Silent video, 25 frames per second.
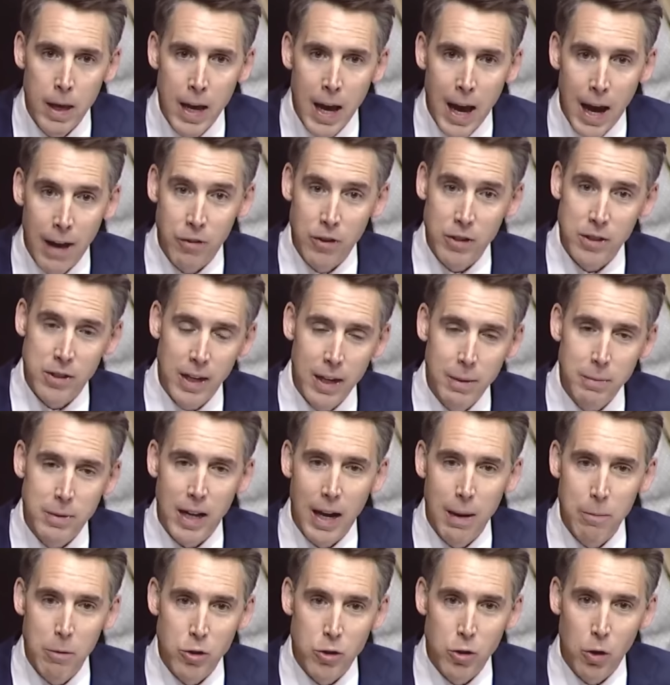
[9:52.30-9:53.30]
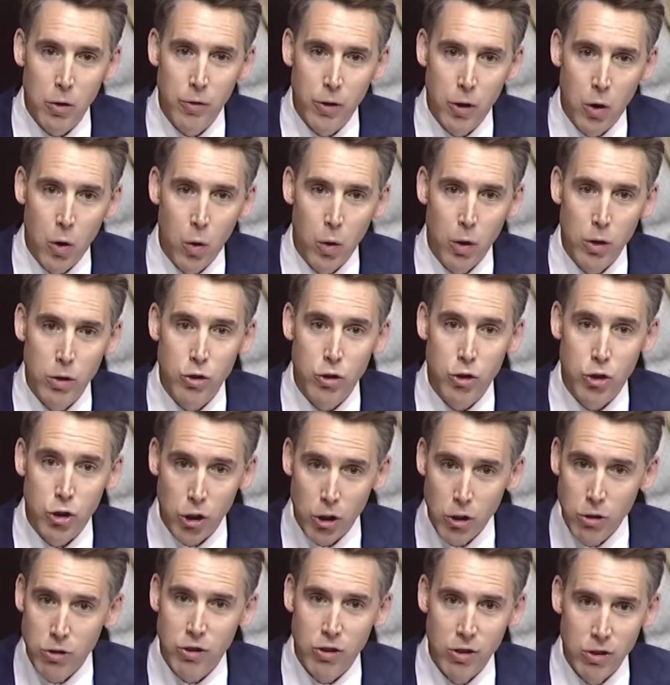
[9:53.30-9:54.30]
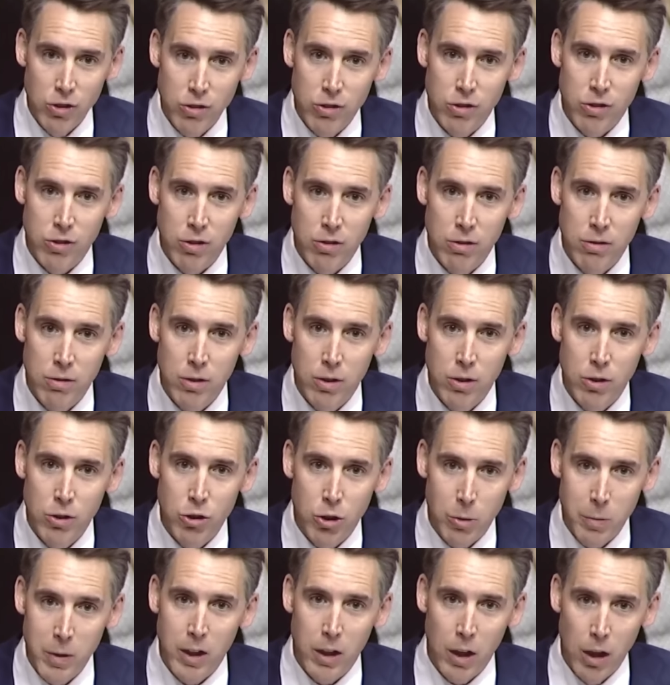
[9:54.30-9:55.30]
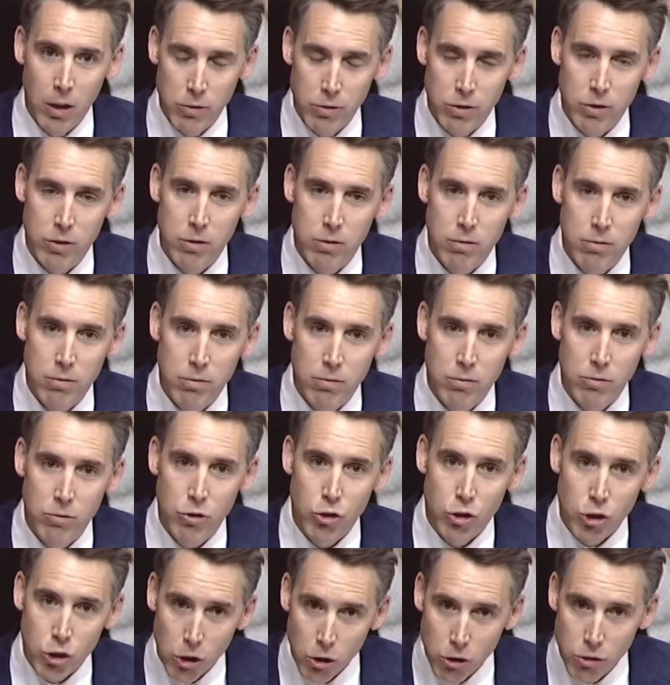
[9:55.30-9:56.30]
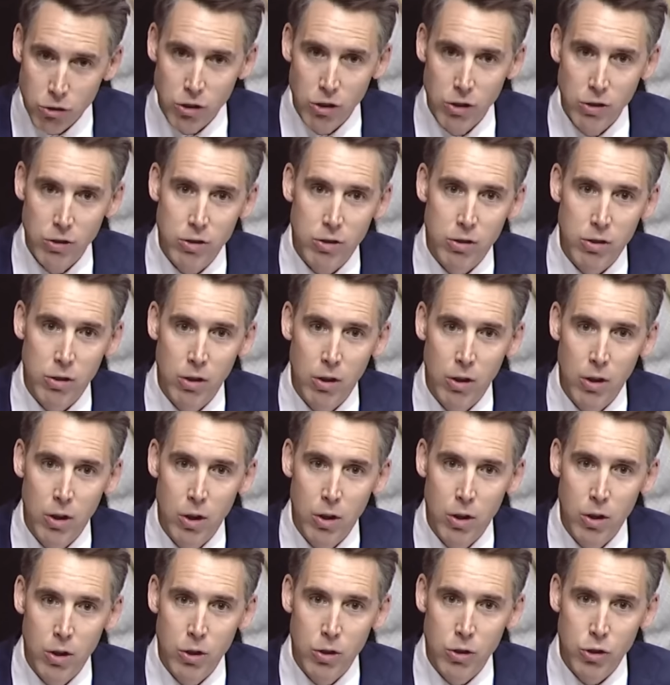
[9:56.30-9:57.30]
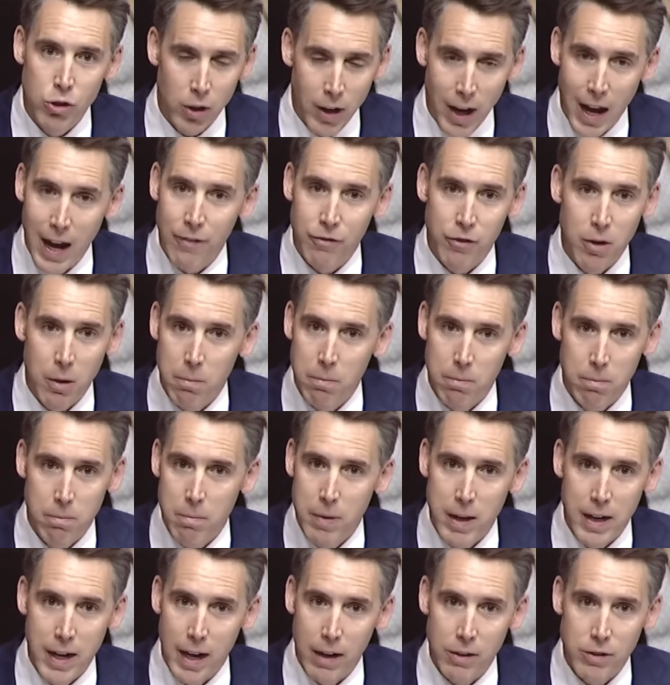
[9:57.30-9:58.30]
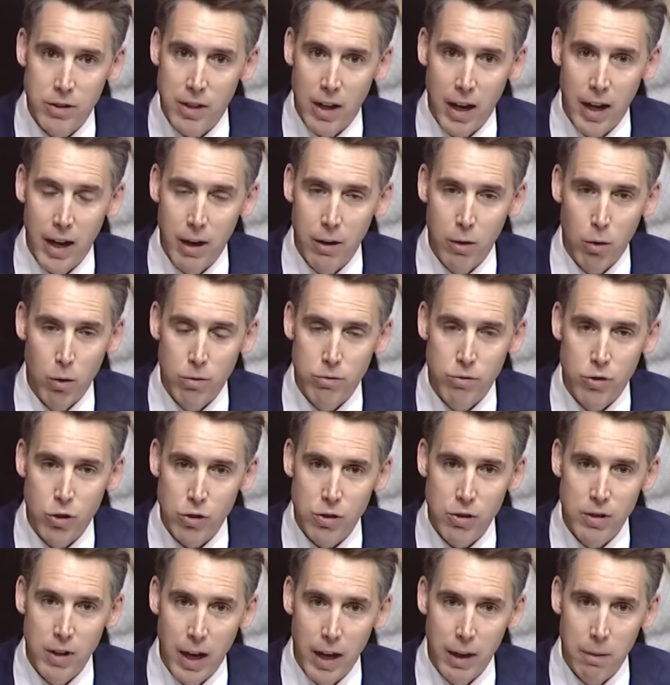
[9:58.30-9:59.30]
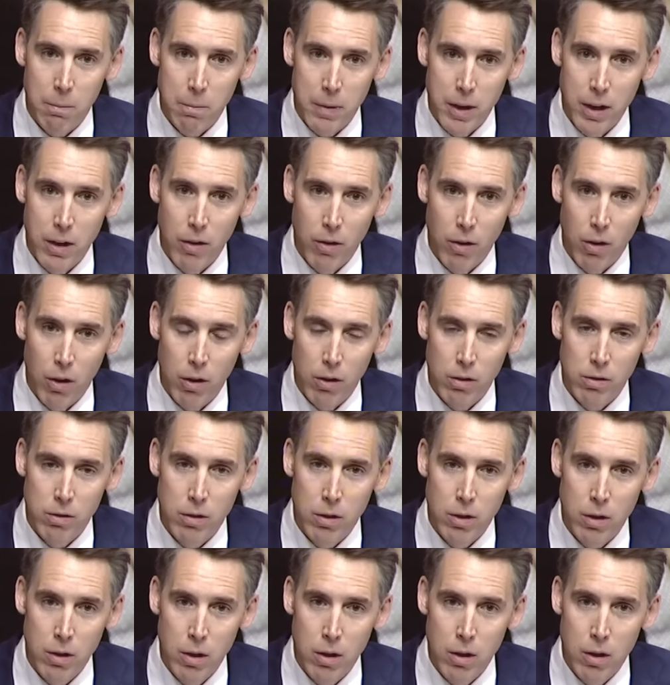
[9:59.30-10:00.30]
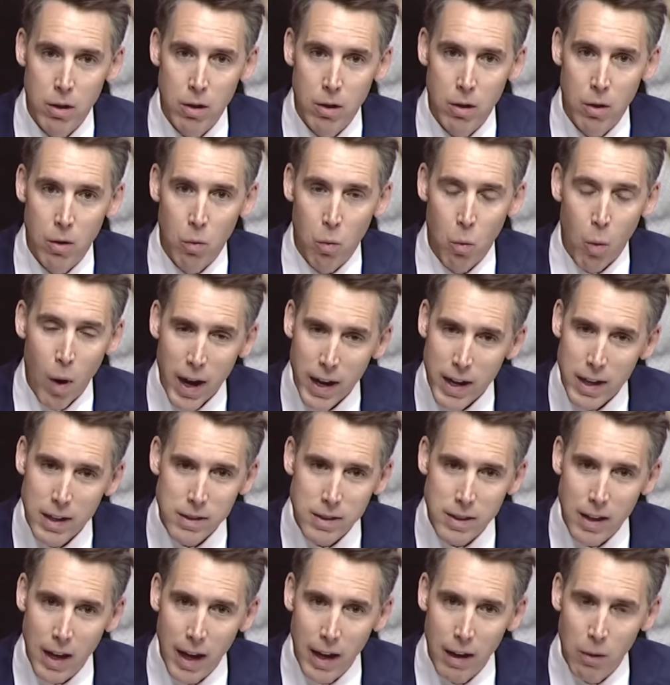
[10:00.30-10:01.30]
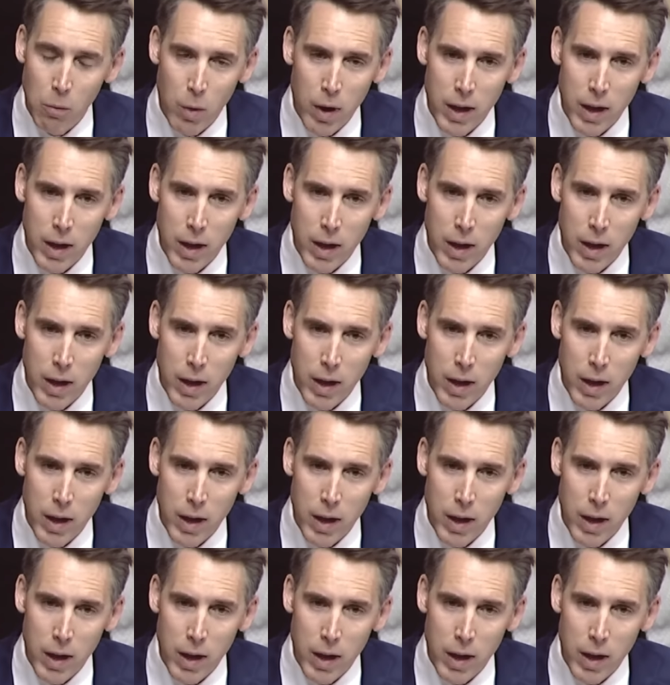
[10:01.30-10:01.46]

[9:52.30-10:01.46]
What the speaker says: At the same time, you told the court churches should be closed. Churches should have to meet outside or just not meet at all. Why is that?